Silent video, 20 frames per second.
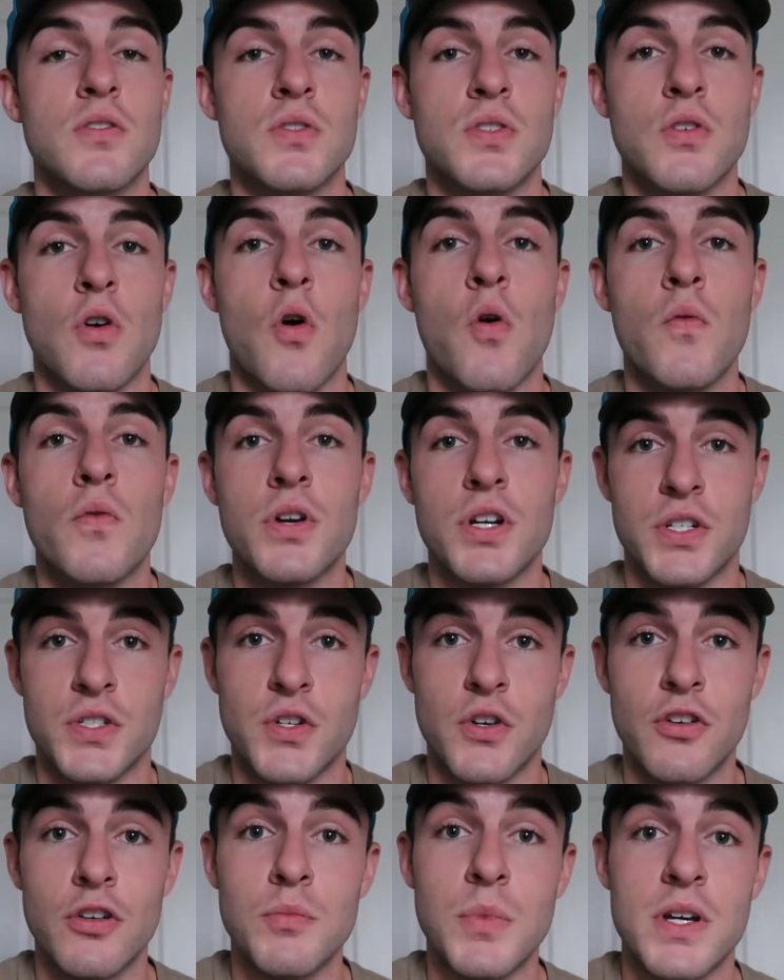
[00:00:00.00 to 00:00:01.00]
I was
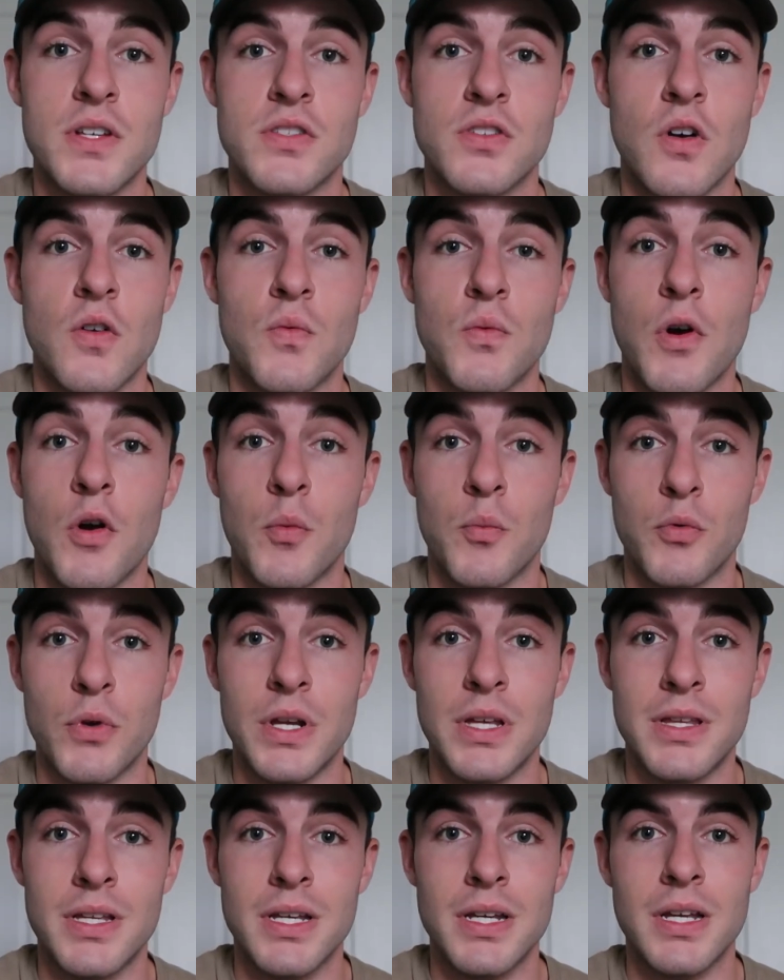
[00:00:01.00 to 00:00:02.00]
overexerting myself while
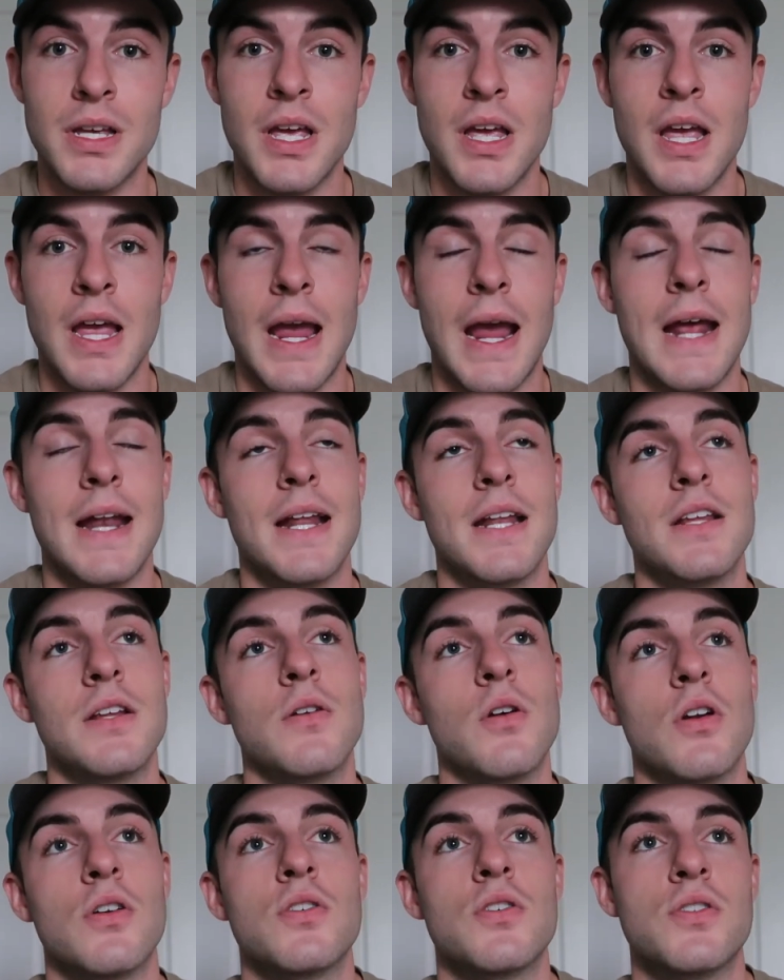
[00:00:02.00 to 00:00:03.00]
breathing, and I
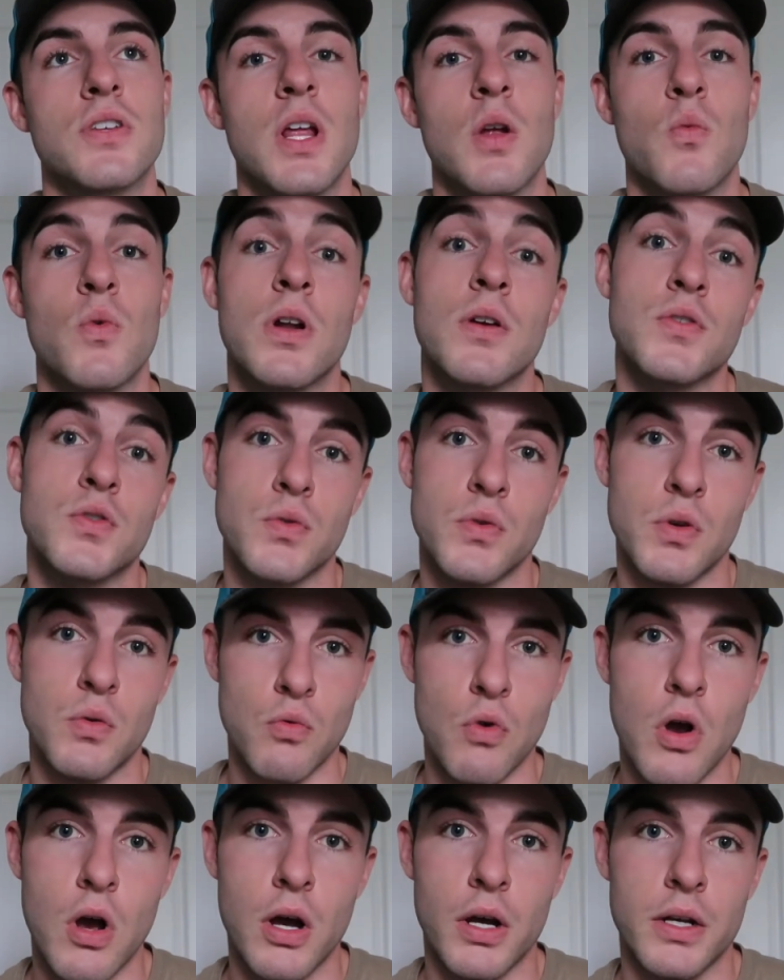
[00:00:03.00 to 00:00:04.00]
didn't understand what I was doing
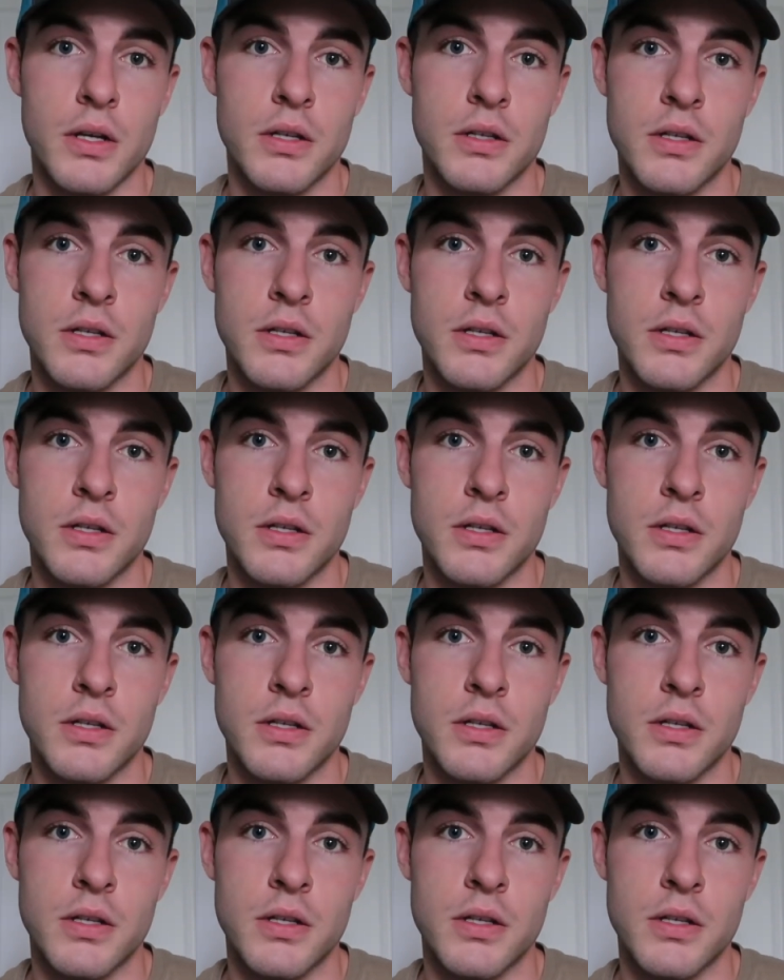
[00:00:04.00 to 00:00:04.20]
wrong.